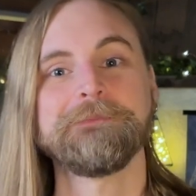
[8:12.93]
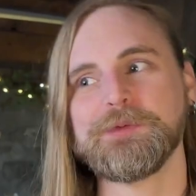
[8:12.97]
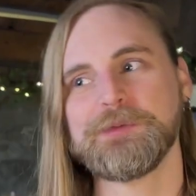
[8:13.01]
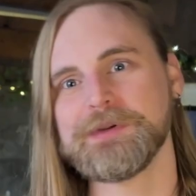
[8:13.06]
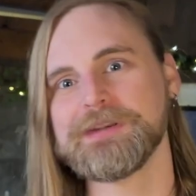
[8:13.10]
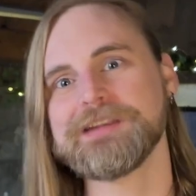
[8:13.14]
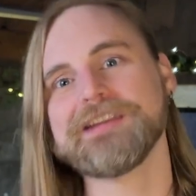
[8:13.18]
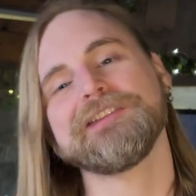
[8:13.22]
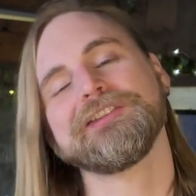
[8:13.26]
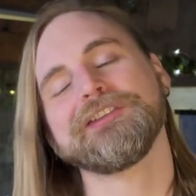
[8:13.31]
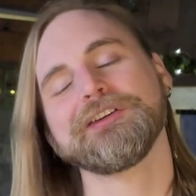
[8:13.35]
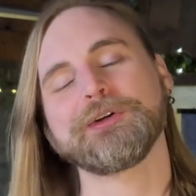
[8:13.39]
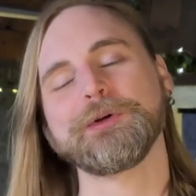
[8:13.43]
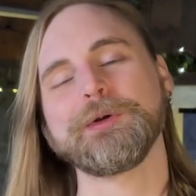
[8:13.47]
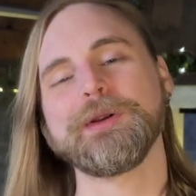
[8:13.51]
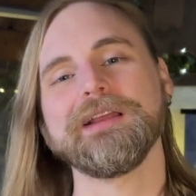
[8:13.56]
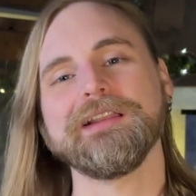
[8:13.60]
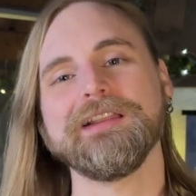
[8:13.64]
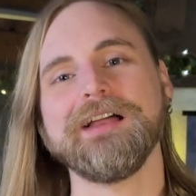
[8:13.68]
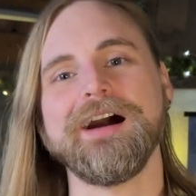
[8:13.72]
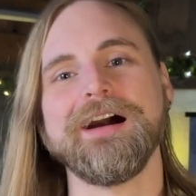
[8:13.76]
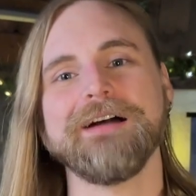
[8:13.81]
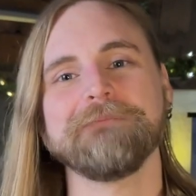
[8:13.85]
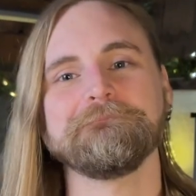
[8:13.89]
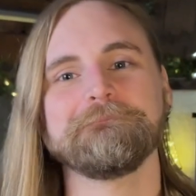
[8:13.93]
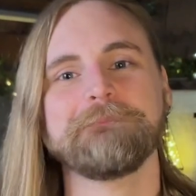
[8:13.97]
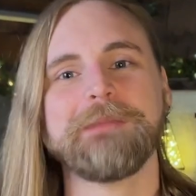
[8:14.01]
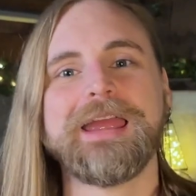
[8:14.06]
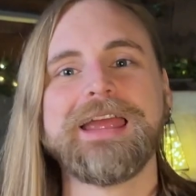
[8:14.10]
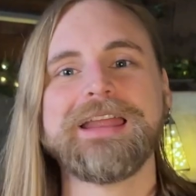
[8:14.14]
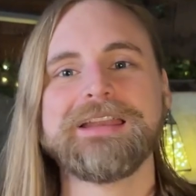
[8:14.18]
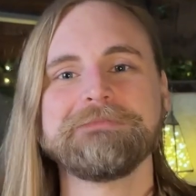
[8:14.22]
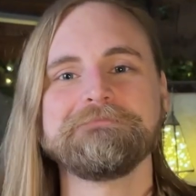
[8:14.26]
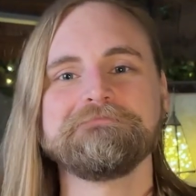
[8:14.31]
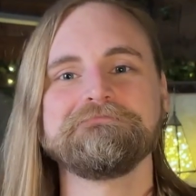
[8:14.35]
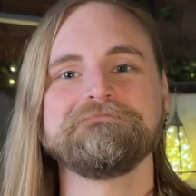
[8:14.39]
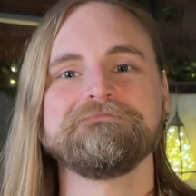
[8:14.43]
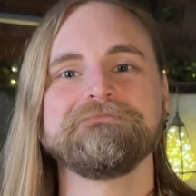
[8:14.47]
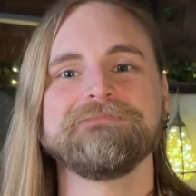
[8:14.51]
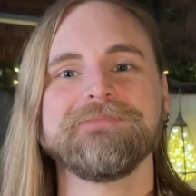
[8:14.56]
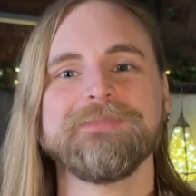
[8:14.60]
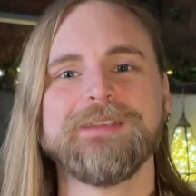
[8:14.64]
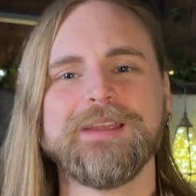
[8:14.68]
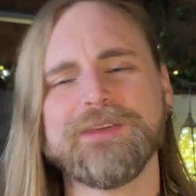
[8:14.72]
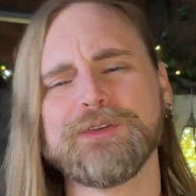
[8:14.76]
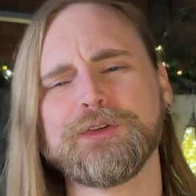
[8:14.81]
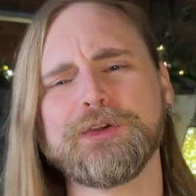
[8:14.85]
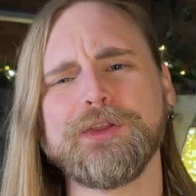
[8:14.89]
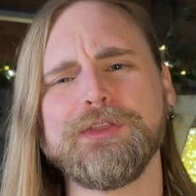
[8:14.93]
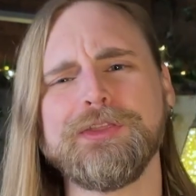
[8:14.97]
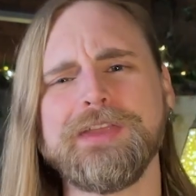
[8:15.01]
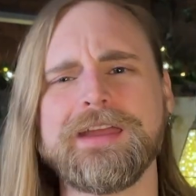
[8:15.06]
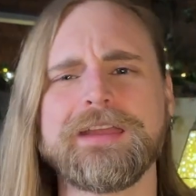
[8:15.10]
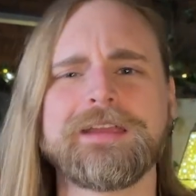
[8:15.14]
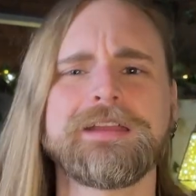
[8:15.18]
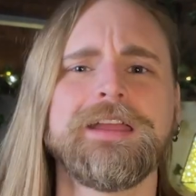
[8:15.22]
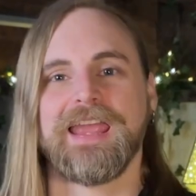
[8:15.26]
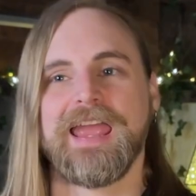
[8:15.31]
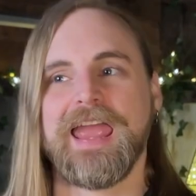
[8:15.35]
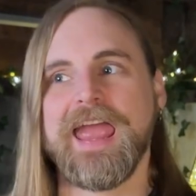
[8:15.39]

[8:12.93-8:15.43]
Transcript: We disagree a lot, and it's a good thing.